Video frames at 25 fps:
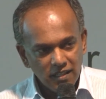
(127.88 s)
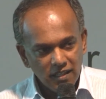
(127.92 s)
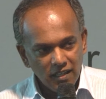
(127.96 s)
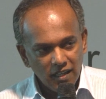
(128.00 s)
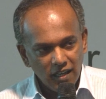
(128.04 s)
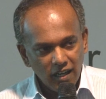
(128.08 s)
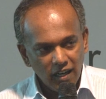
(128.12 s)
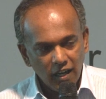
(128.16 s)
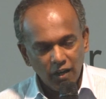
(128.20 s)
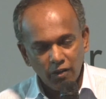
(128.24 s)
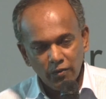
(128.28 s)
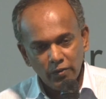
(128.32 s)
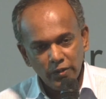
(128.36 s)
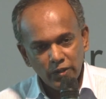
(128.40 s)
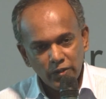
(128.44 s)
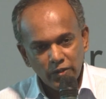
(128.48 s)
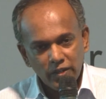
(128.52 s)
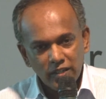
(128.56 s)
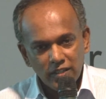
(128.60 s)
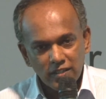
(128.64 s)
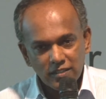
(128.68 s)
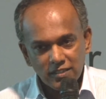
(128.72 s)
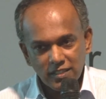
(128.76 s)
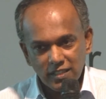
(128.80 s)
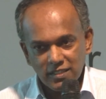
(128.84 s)
How are you going
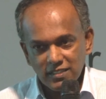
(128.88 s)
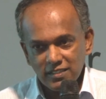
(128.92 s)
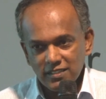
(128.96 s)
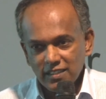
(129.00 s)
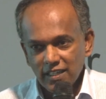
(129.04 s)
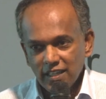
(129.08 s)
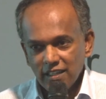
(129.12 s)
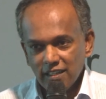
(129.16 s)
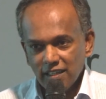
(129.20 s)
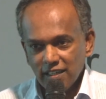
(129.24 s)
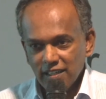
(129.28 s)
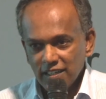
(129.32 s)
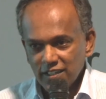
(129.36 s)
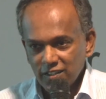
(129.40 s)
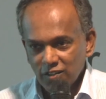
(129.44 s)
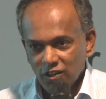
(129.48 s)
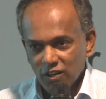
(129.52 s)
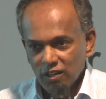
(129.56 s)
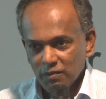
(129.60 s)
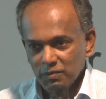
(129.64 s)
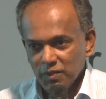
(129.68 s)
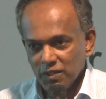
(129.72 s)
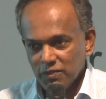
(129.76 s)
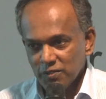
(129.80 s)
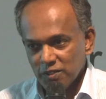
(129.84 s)
to sustain an
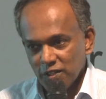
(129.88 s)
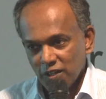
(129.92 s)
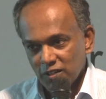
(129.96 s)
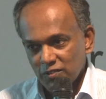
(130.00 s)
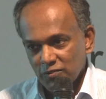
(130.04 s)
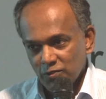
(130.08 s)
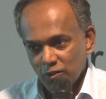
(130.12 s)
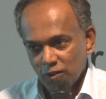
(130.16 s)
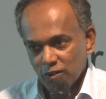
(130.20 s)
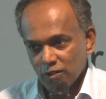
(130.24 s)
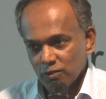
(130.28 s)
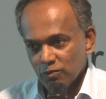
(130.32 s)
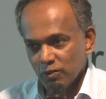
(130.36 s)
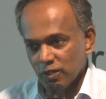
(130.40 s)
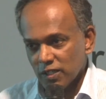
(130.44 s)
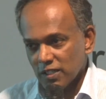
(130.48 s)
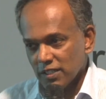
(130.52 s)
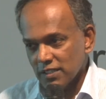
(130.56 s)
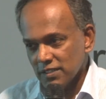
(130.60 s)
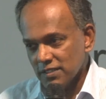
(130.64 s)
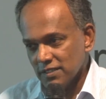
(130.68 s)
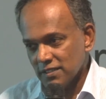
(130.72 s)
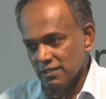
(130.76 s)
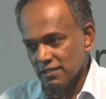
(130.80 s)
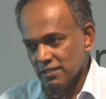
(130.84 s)
economy without foreign
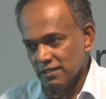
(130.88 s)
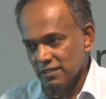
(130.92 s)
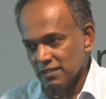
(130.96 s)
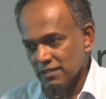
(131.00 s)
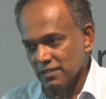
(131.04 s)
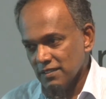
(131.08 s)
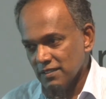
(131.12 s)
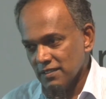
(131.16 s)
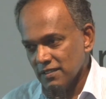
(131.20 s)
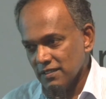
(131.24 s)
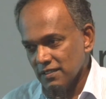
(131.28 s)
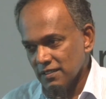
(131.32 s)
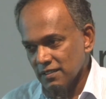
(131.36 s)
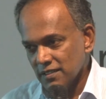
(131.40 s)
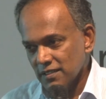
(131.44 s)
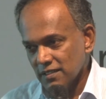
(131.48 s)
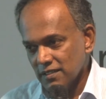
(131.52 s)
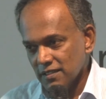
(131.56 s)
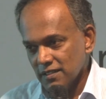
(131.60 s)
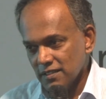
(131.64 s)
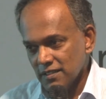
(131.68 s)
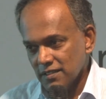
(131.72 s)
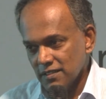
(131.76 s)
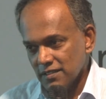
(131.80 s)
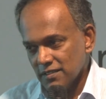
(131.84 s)
workers?
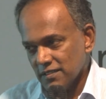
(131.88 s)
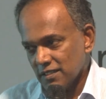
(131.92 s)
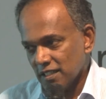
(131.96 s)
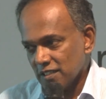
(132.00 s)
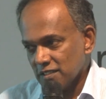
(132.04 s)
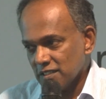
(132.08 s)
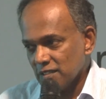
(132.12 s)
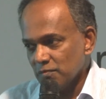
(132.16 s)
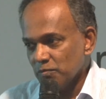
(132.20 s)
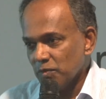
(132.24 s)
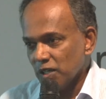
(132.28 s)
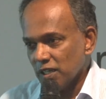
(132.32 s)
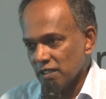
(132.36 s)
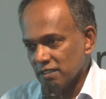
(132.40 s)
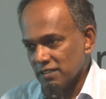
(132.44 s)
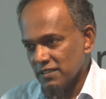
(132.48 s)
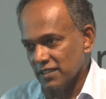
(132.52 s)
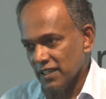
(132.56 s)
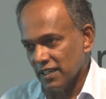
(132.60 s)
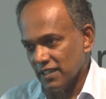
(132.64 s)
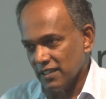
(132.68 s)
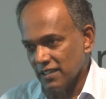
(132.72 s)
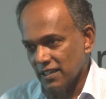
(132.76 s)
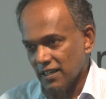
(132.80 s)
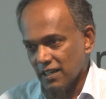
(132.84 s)
It's as simple as
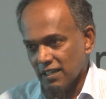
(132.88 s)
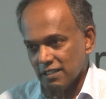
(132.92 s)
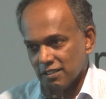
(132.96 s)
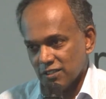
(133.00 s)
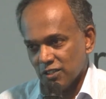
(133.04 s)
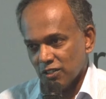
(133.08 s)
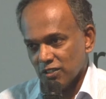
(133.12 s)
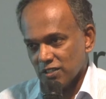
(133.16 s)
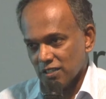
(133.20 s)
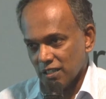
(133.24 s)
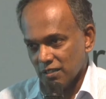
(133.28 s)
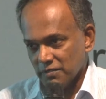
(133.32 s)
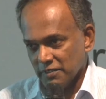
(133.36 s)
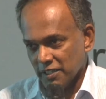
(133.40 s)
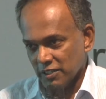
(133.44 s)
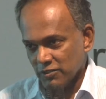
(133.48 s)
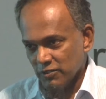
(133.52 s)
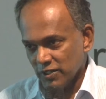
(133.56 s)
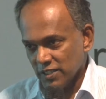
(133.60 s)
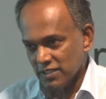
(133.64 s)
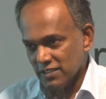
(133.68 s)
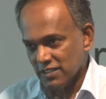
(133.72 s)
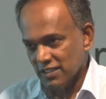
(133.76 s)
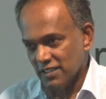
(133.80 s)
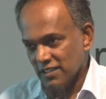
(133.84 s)
that. Ask yourself that
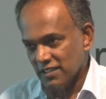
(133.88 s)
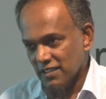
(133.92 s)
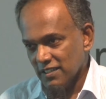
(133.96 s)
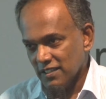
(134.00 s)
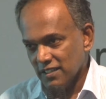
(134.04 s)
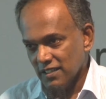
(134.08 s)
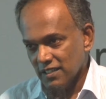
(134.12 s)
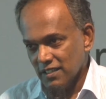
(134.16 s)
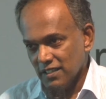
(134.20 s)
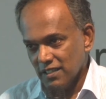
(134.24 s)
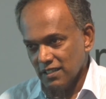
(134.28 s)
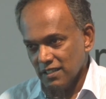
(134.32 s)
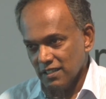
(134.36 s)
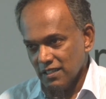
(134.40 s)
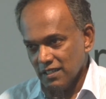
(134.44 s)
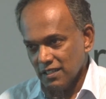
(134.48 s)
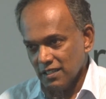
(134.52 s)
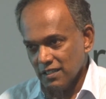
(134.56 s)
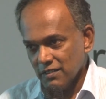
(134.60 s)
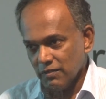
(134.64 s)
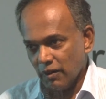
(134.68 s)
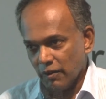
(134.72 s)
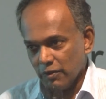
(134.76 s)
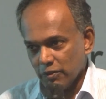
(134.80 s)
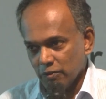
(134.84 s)
question.
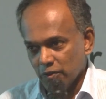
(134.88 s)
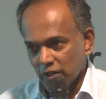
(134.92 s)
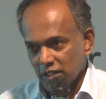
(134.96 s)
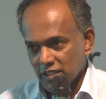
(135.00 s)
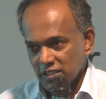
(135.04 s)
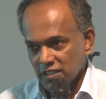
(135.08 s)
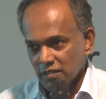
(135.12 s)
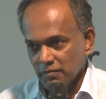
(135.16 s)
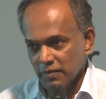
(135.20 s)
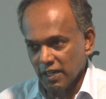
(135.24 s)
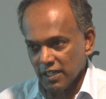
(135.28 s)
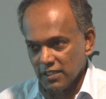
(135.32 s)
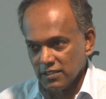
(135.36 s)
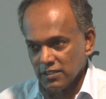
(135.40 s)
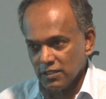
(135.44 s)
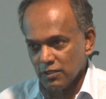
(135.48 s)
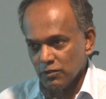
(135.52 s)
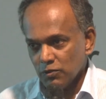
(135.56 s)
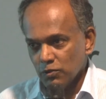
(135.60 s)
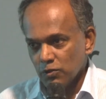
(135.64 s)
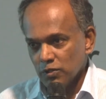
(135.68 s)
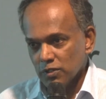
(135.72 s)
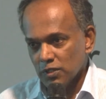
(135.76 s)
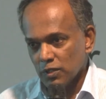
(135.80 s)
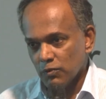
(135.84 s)
If everyone is a manager,
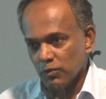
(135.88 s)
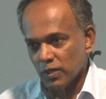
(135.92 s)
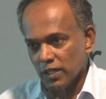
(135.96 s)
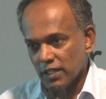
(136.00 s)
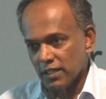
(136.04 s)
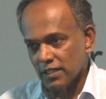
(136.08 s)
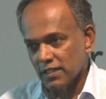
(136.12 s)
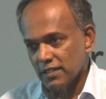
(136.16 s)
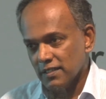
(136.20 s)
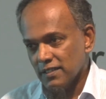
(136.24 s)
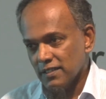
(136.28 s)
who is a worker?